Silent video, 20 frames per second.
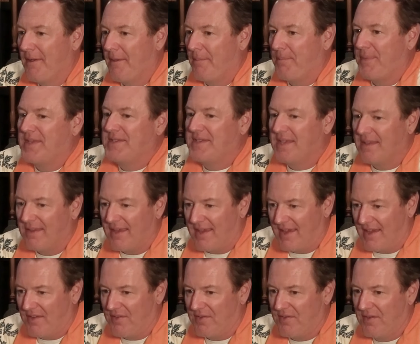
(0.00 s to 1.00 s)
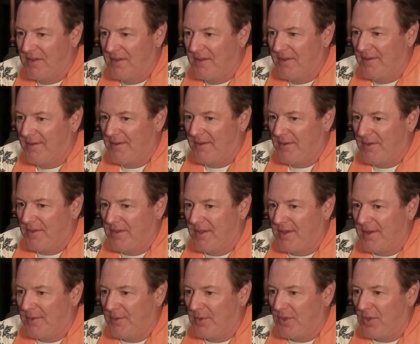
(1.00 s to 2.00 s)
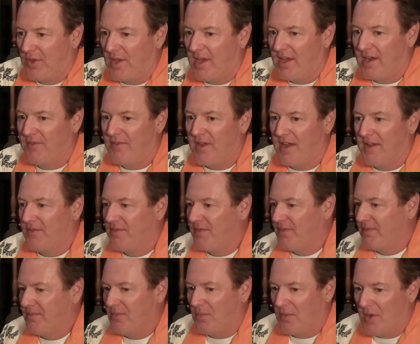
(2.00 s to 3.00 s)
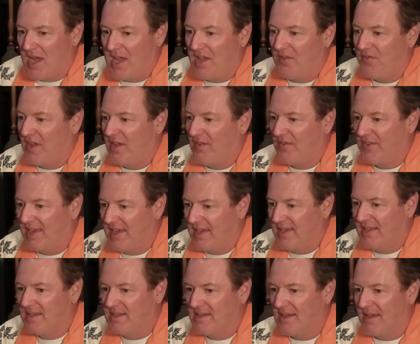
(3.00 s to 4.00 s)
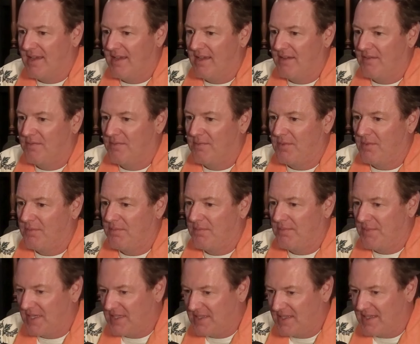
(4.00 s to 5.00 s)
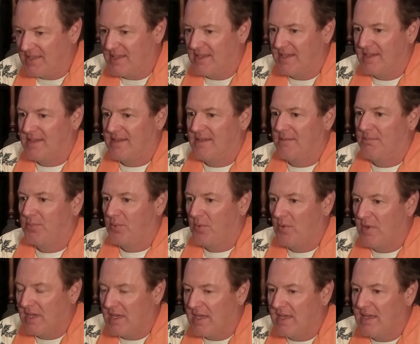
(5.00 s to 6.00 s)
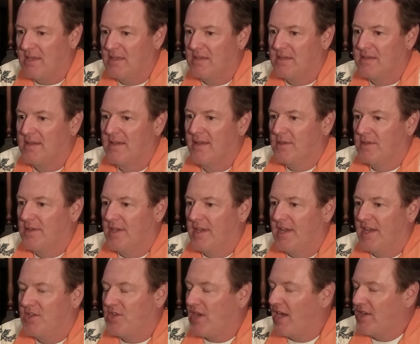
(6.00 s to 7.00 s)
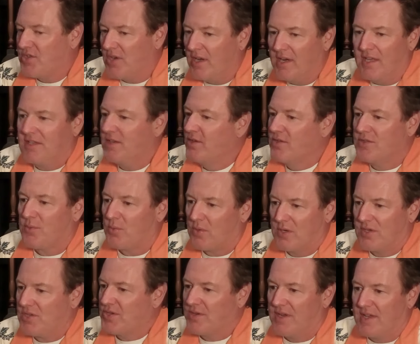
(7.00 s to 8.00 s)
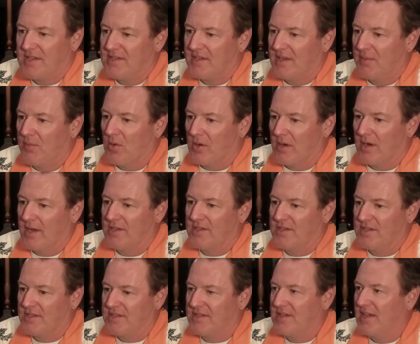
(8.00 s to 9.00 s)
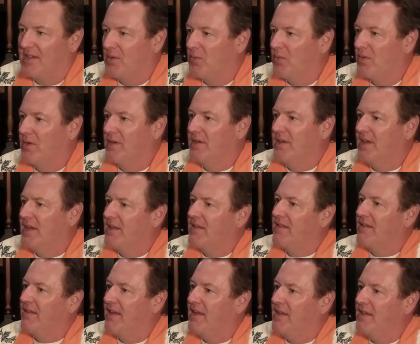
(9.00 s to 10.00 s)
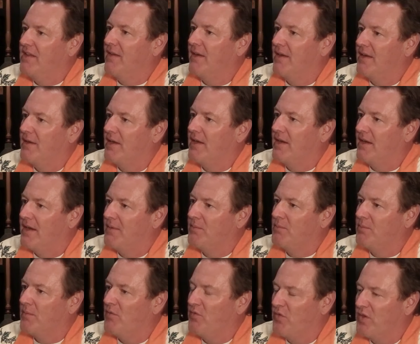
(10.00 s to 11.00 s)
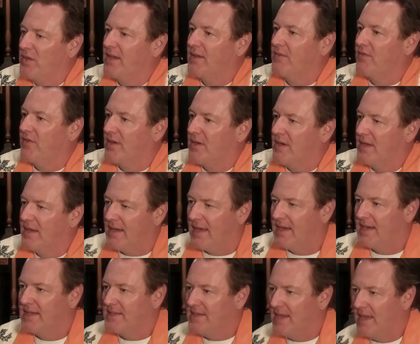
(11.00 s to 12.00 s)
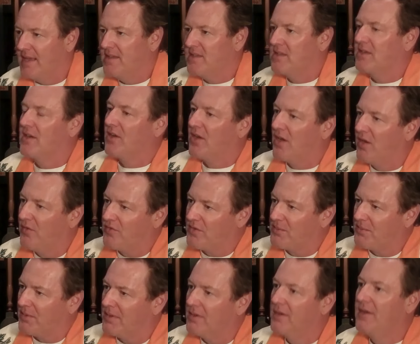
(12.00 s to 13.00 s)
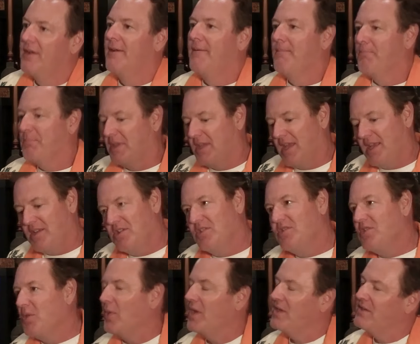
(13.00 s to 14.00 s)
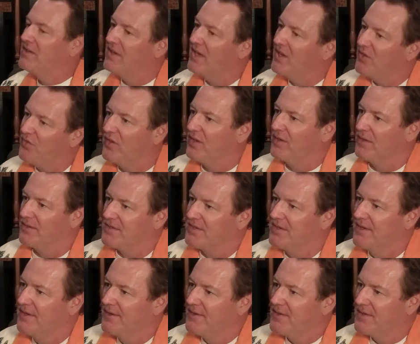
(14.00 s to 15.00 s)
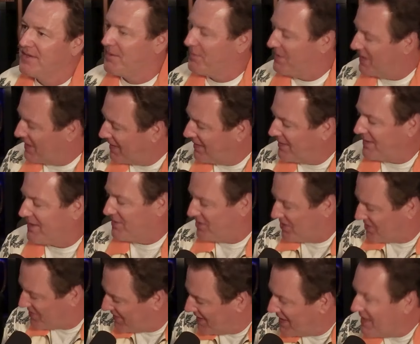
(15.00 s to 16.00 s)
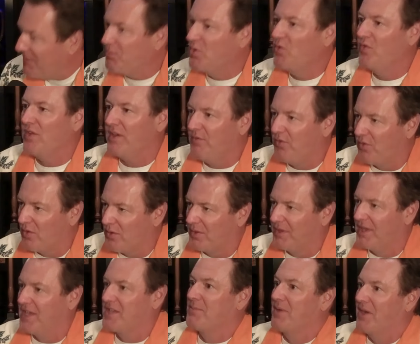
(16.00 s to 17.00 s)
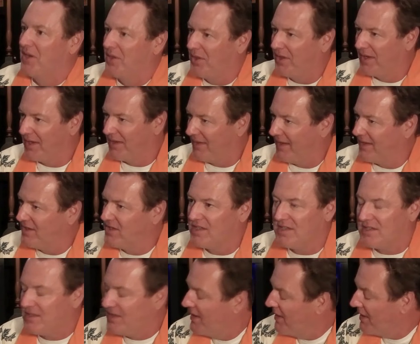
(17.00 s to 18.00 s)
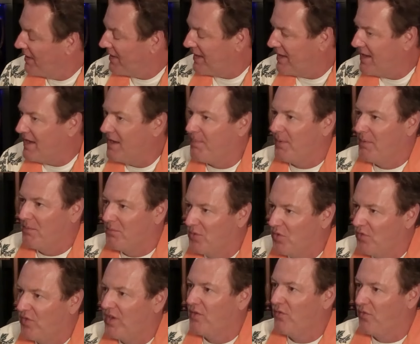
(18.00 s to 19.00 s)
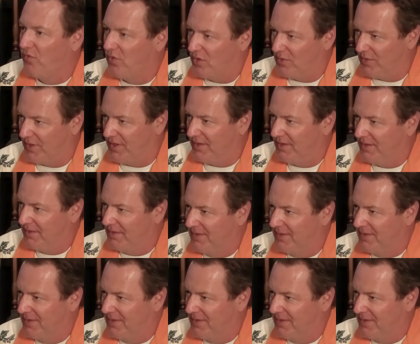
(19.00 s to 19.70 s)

a busy life uh, with a lot of I have wife, I have kids, I have businesses, employees, and I, I try not to use the word stress anymore. I just say the word, yeah, today uh, I'm, I'm feeling very kind of tense and uncomfortable, but that's just the way today feels. And I'm going to just keep moving forward. That's my other thing. It's like, just keep moving forward,